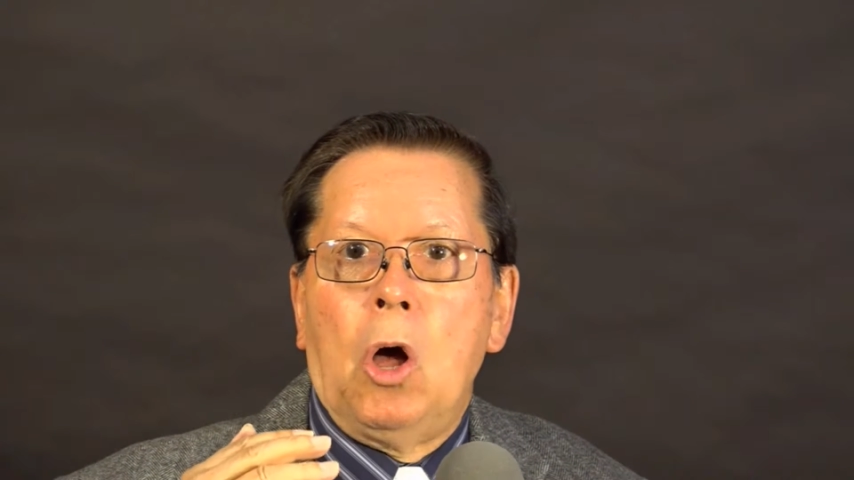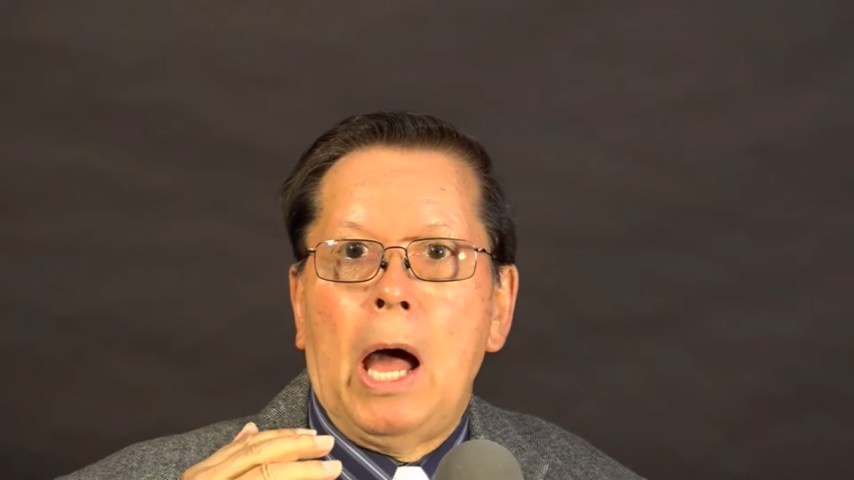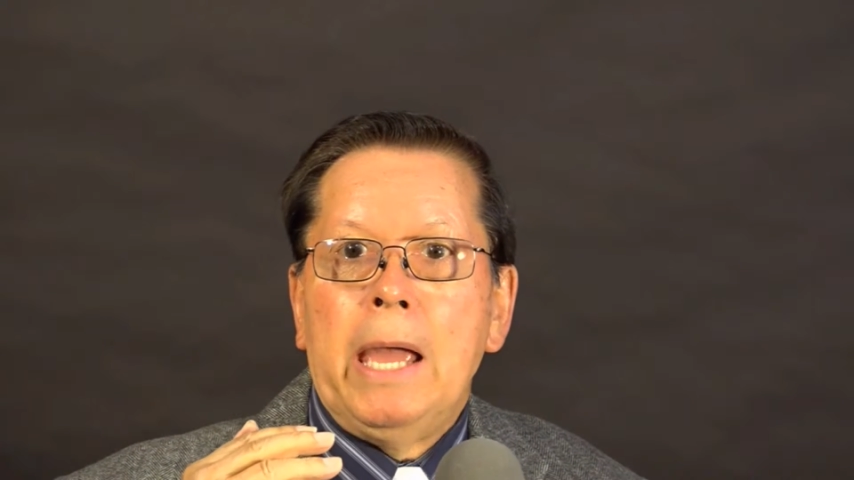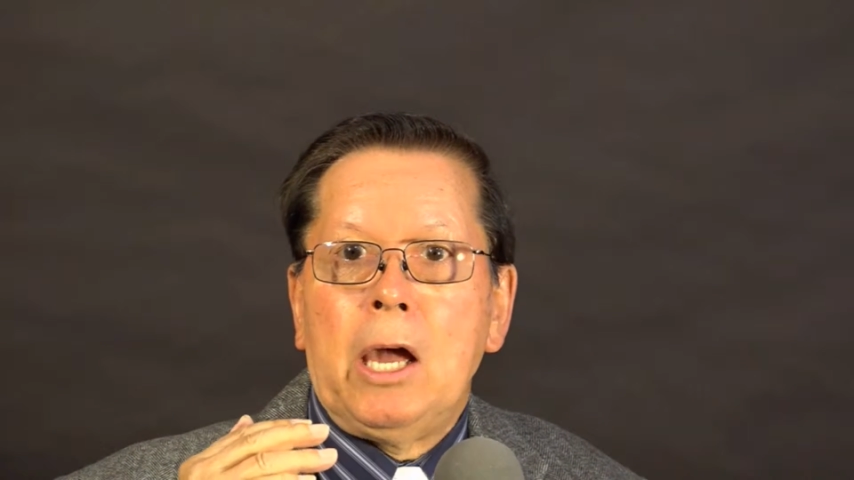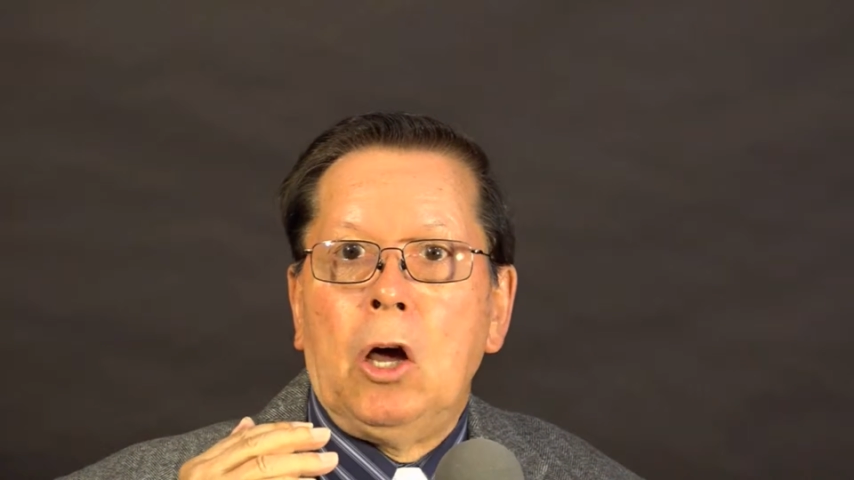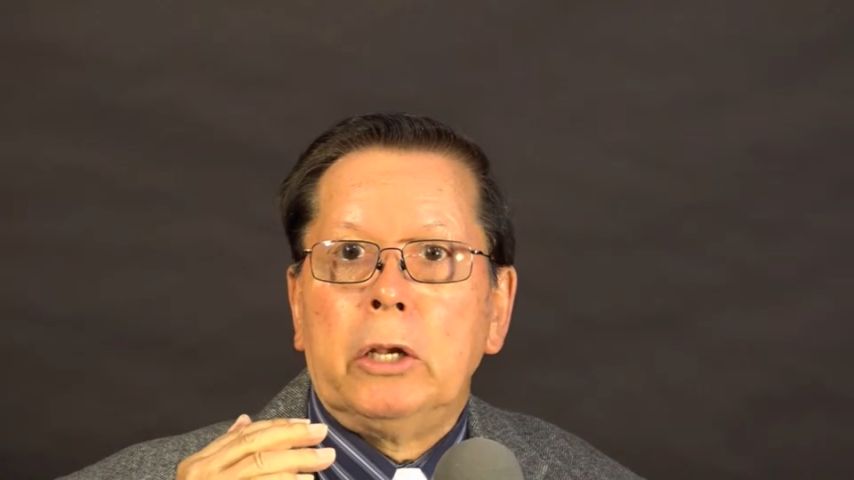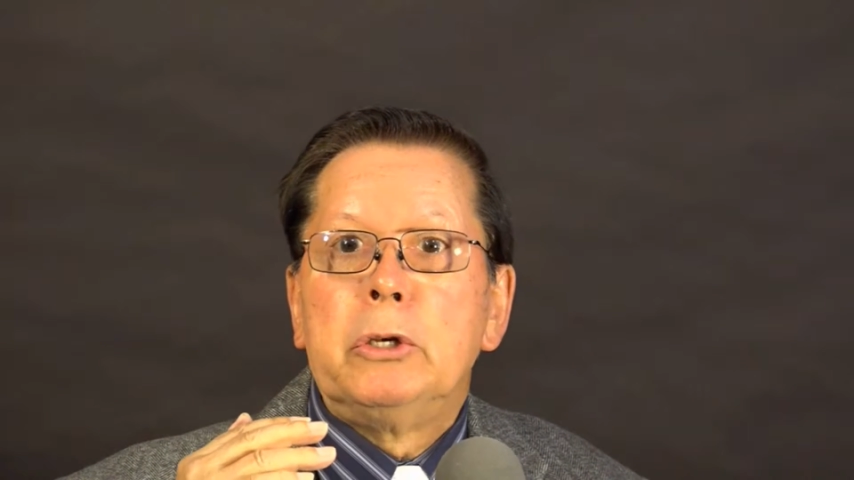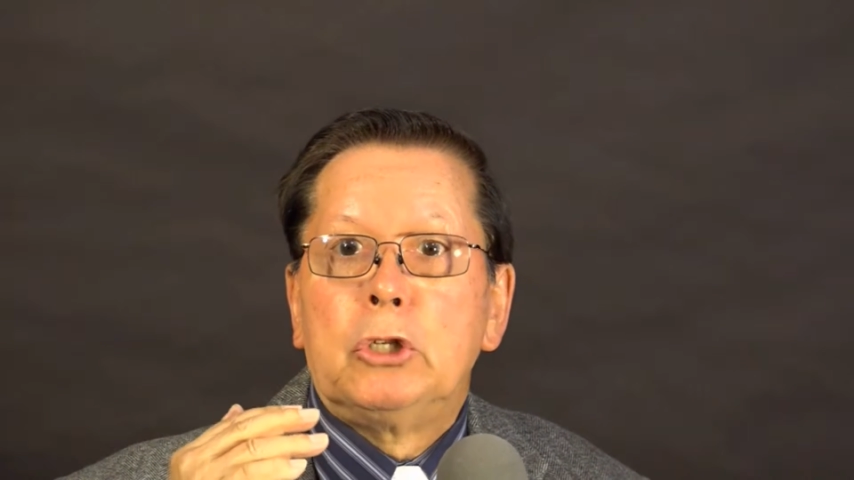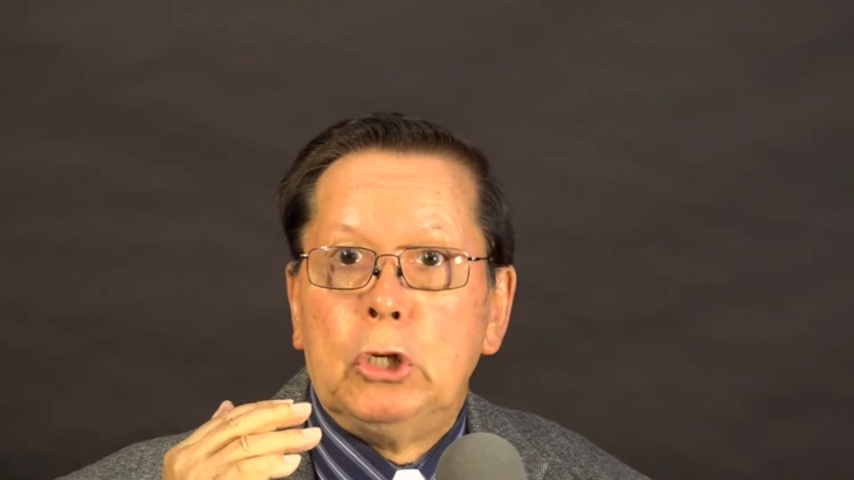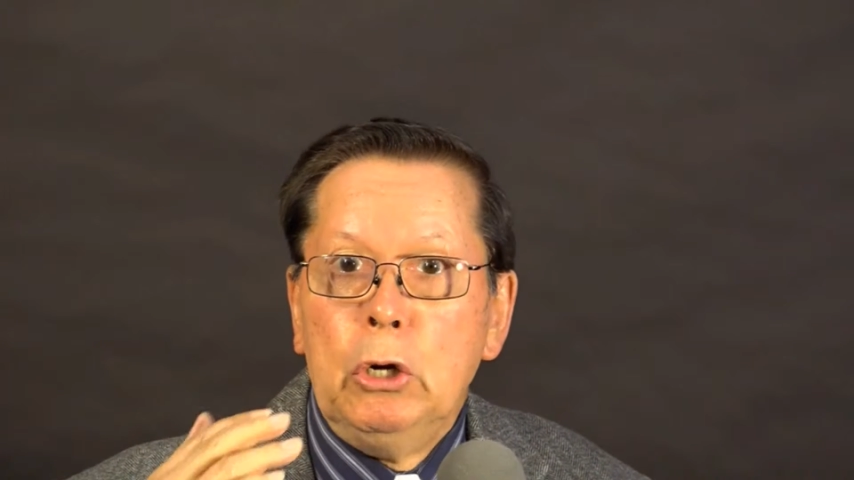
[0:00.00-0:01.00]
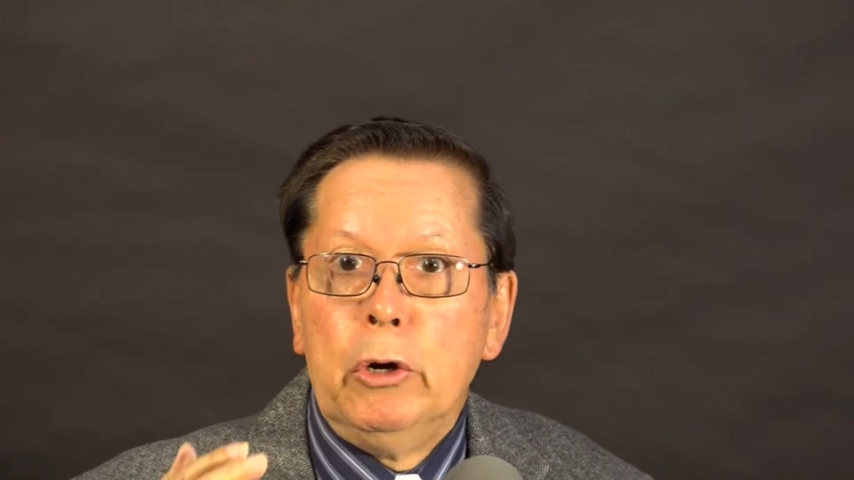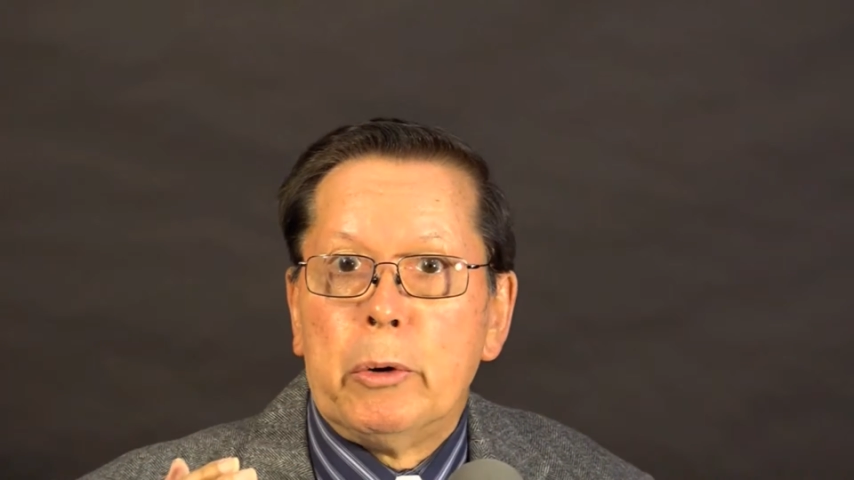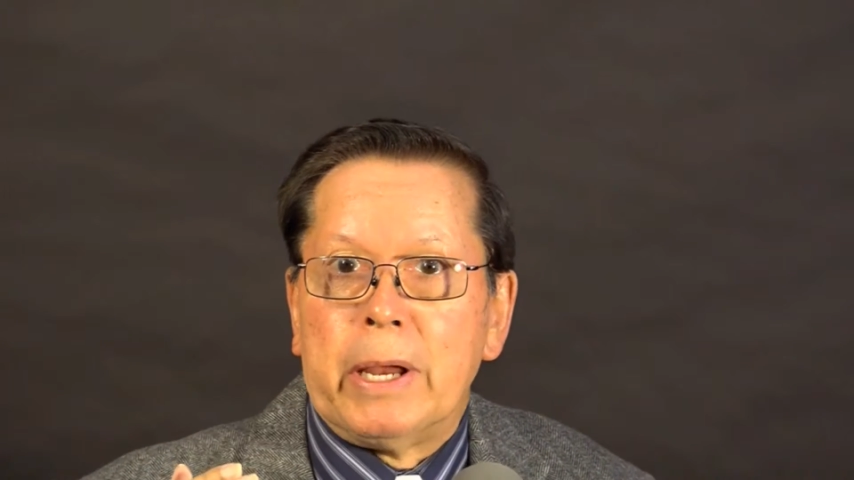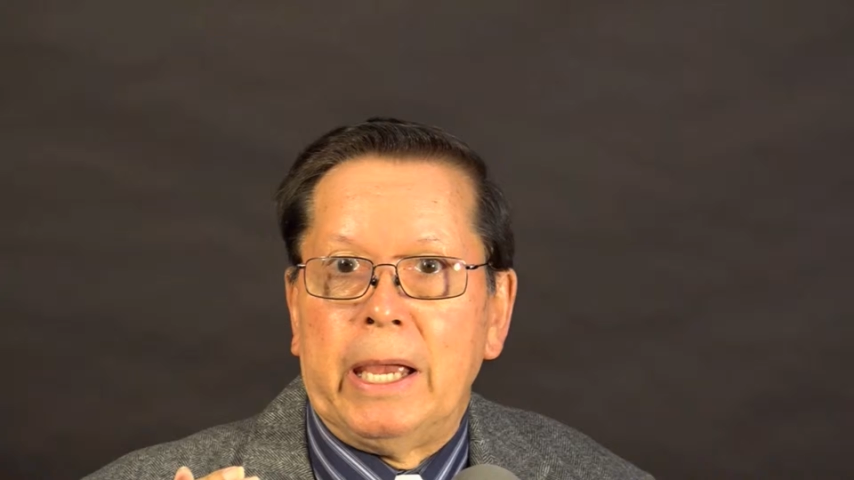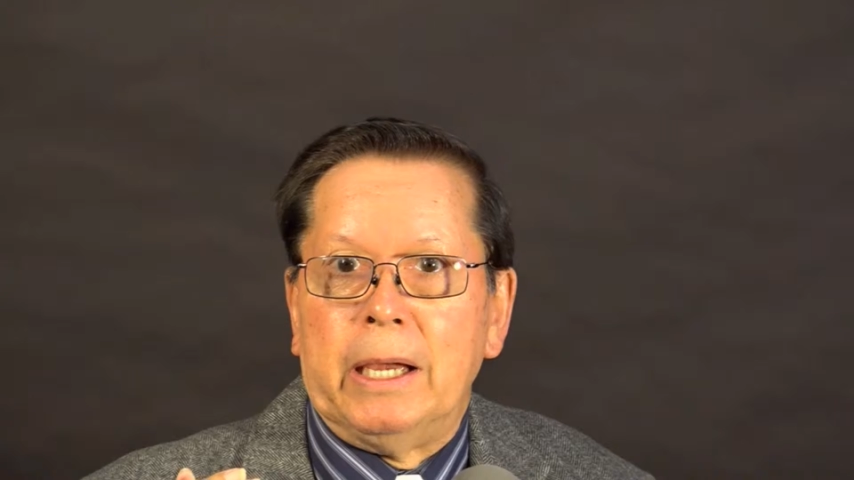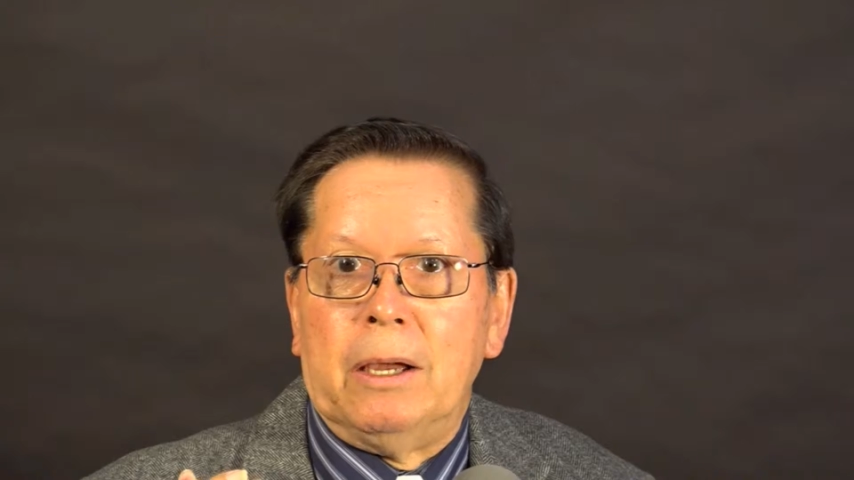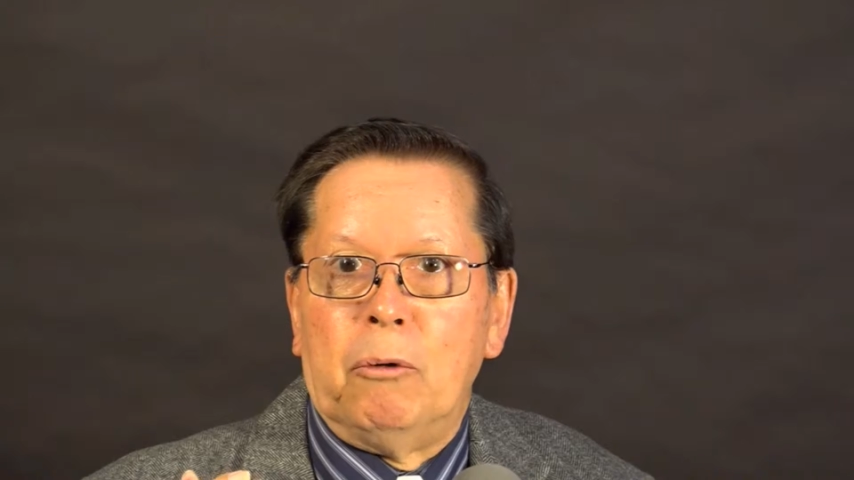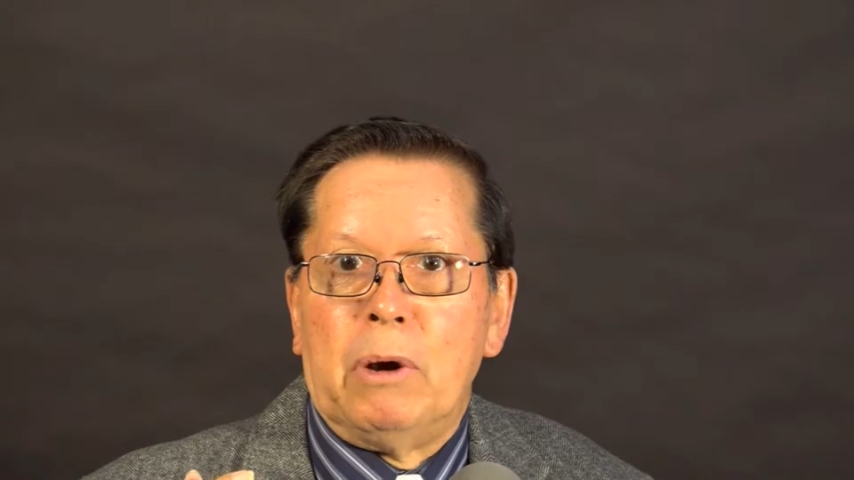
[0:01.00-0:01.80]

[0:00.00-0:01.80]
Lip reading: I call it tutoring